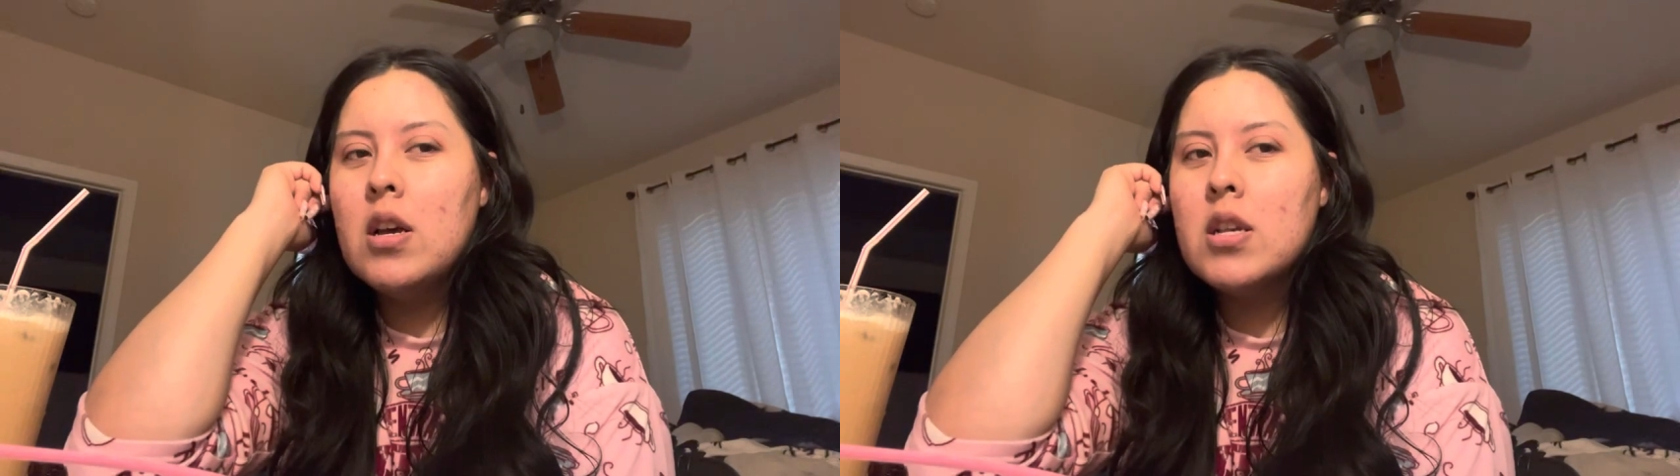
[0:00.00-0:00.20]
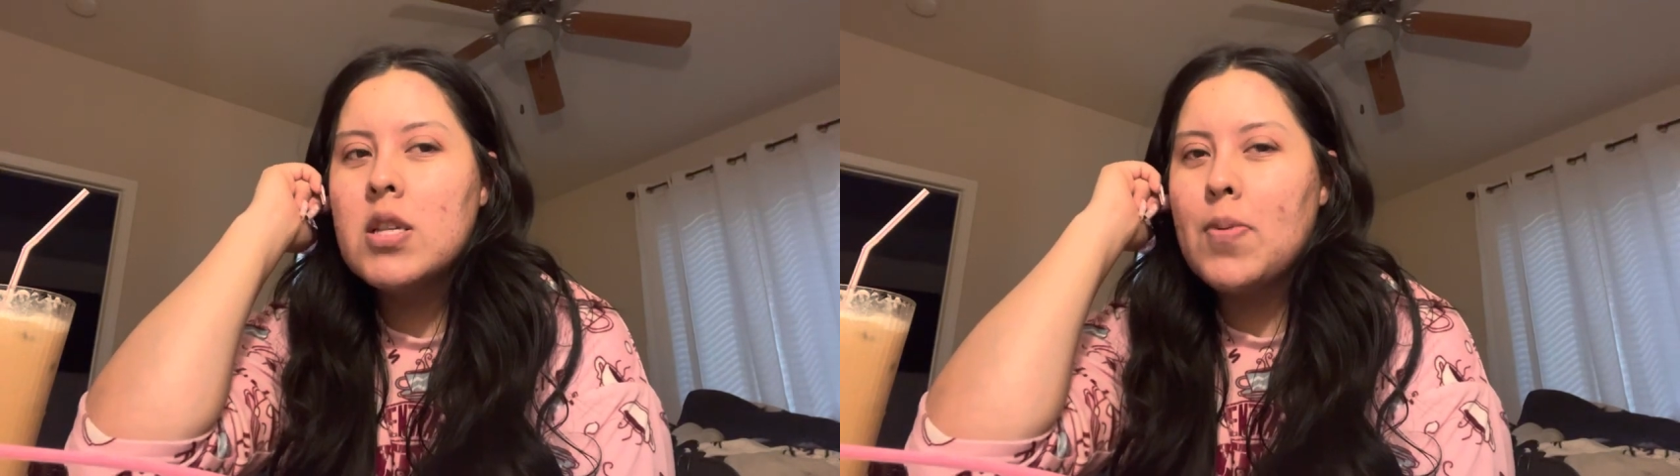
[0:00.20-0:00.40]

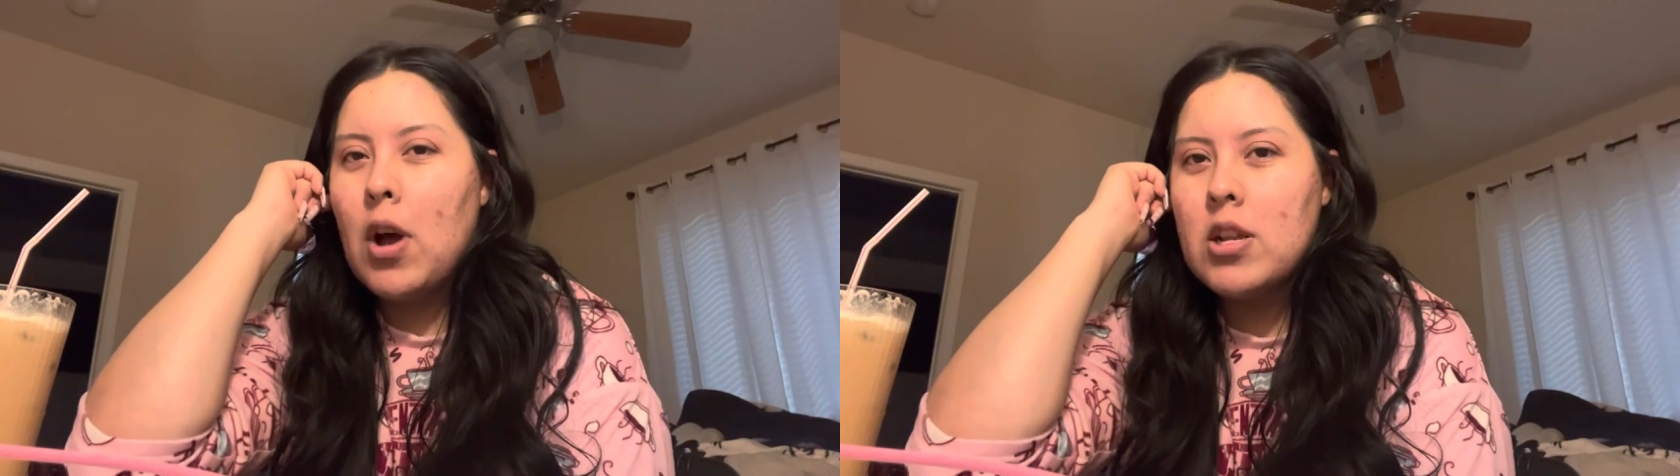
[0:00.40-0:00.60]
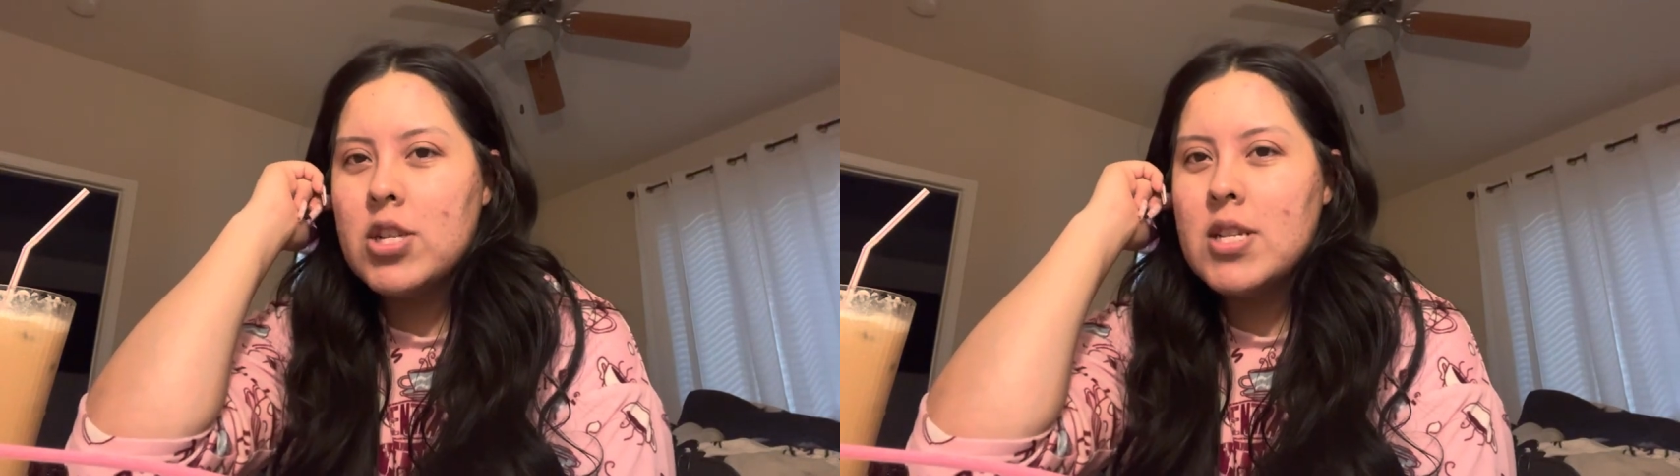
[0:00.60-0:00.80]

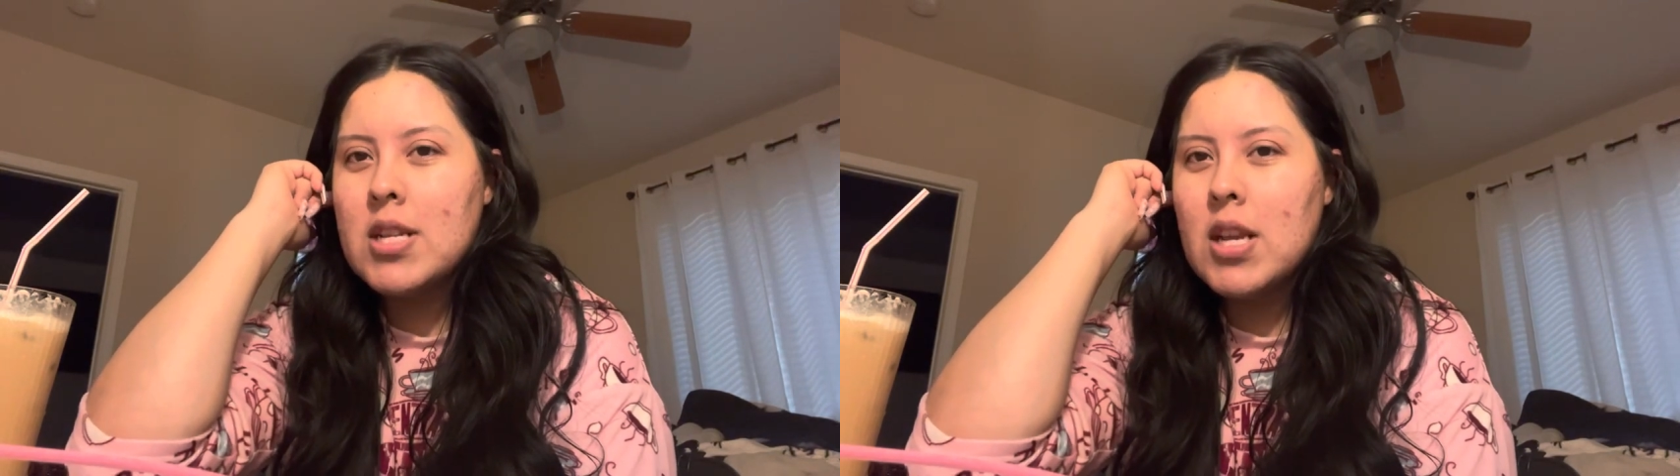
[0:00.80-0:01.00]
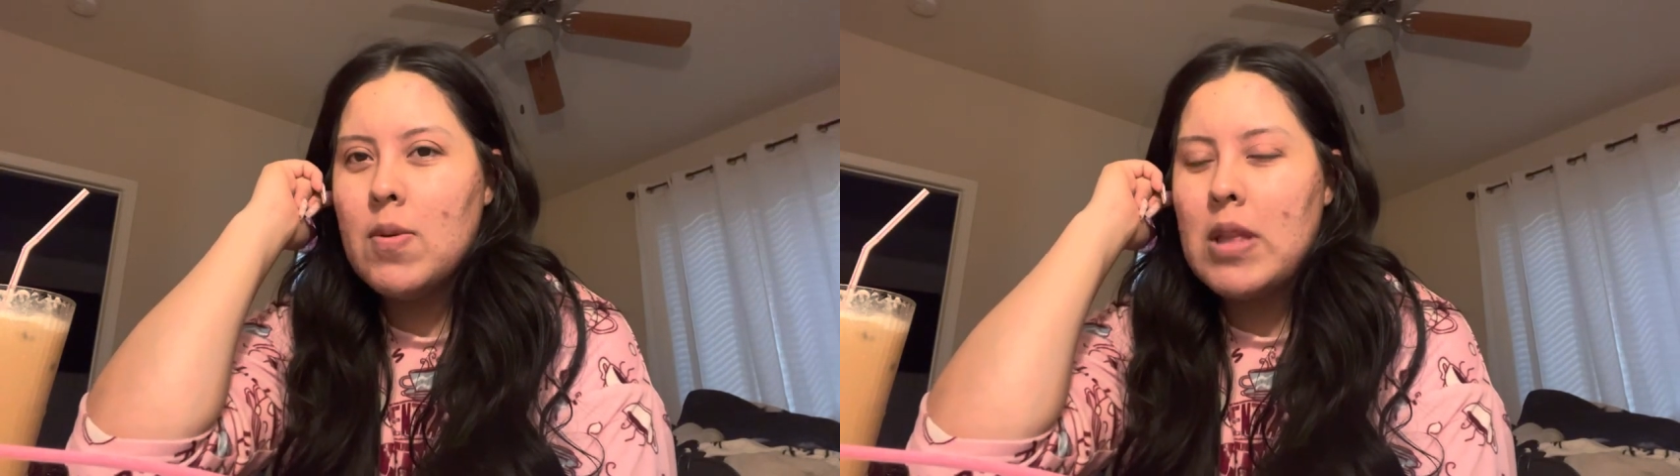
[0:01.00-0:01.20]

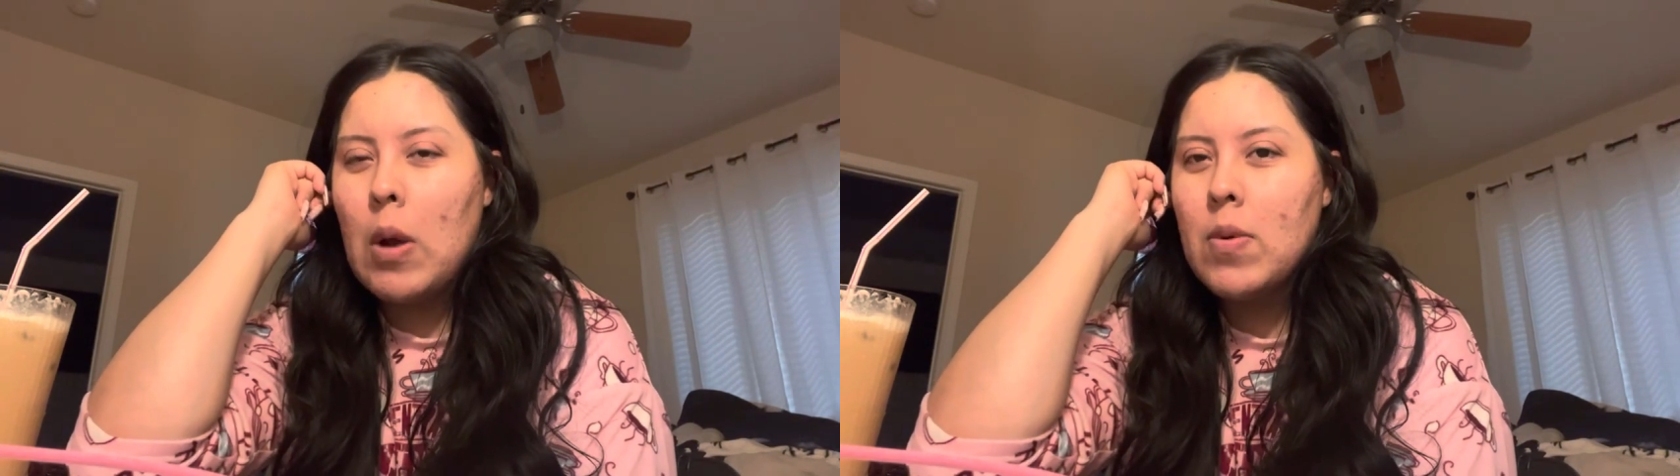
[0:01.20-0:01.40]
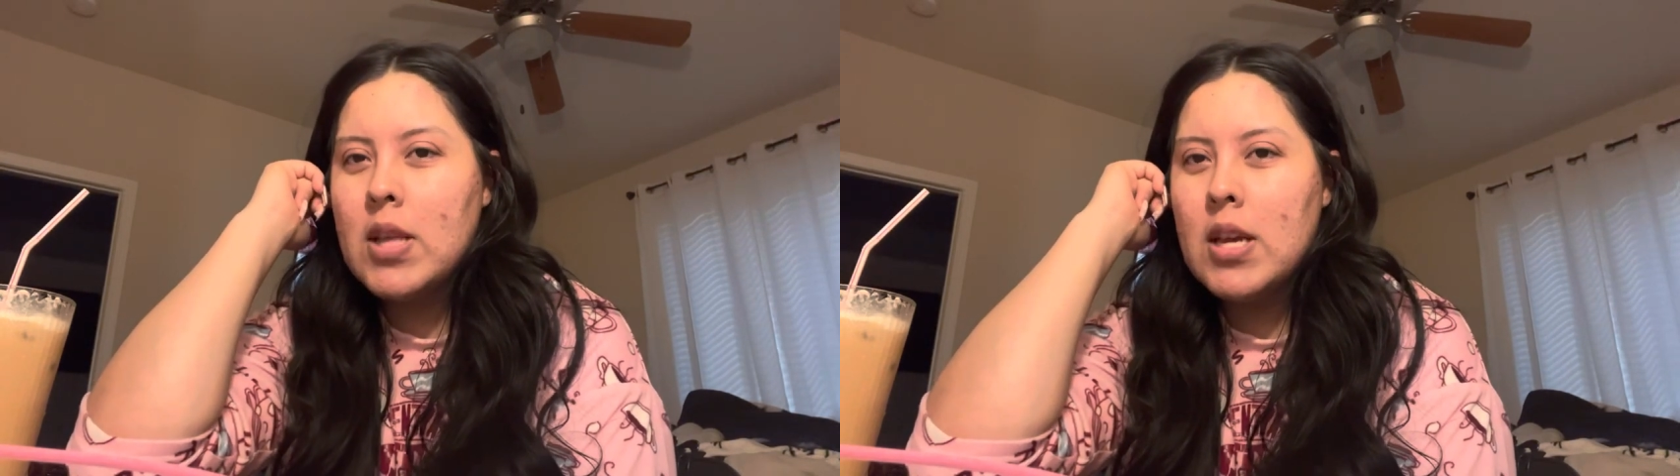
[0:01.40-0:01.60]
subconsciously
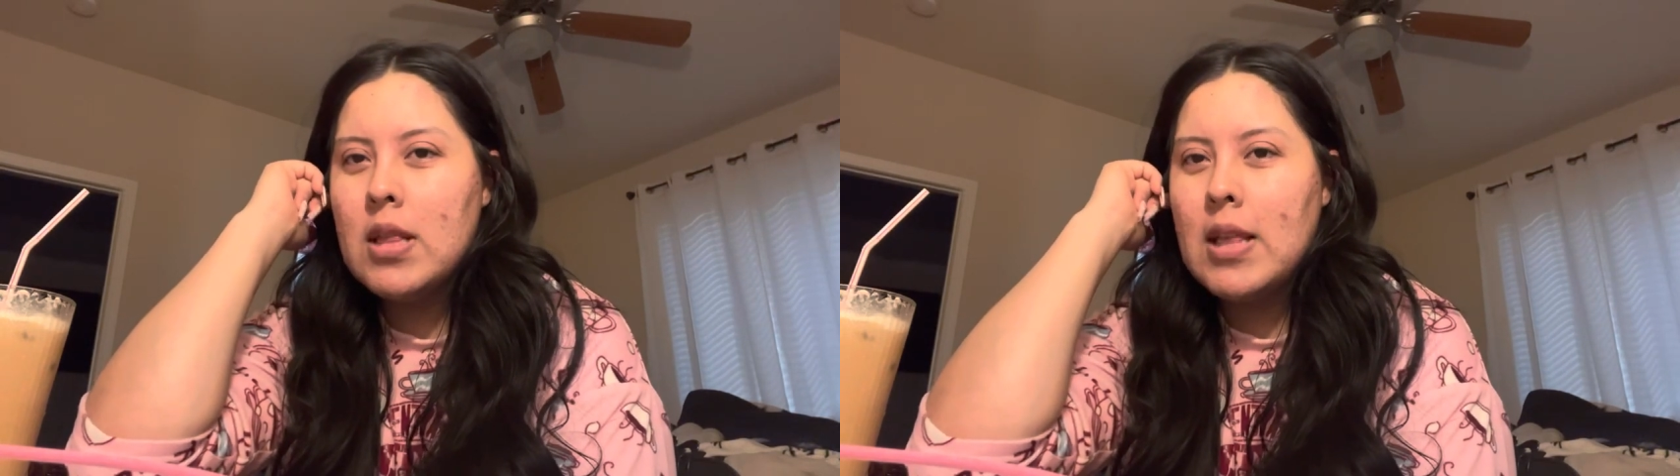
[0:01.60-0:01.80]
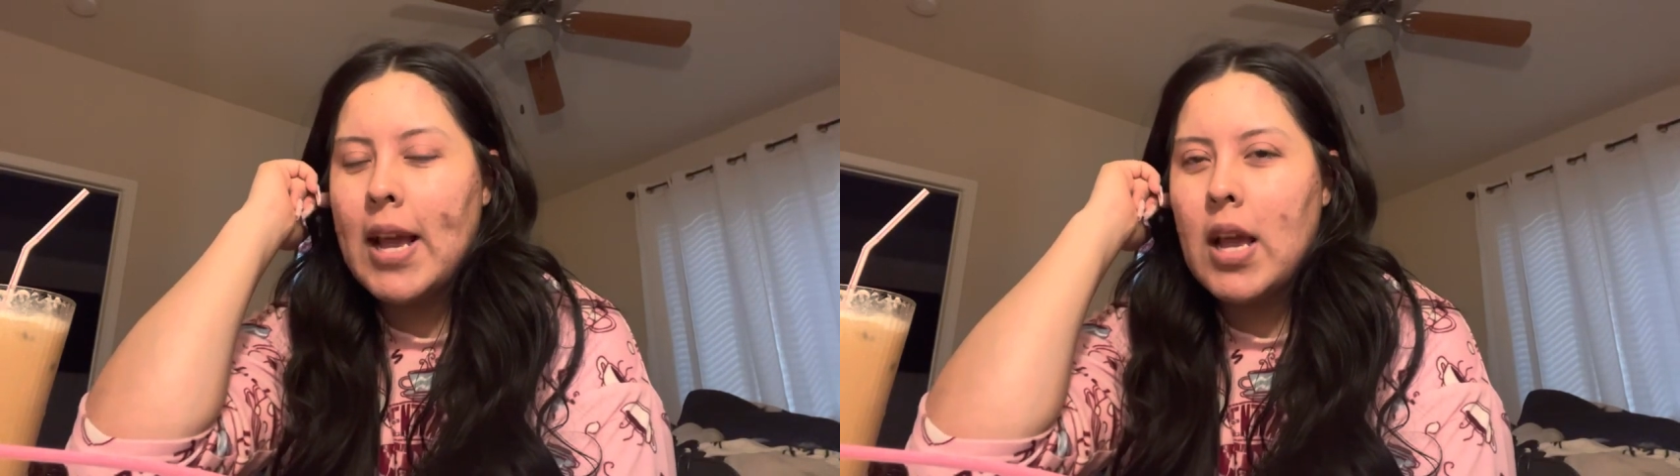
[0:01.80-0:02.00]
without really,
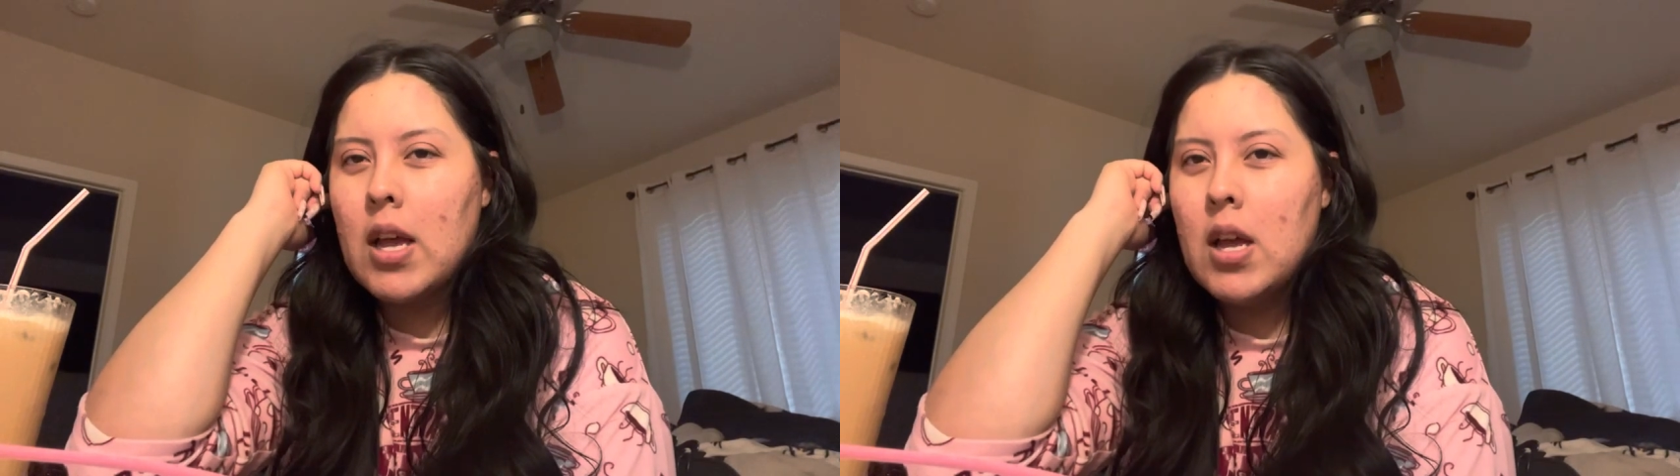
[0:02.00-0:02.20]
like,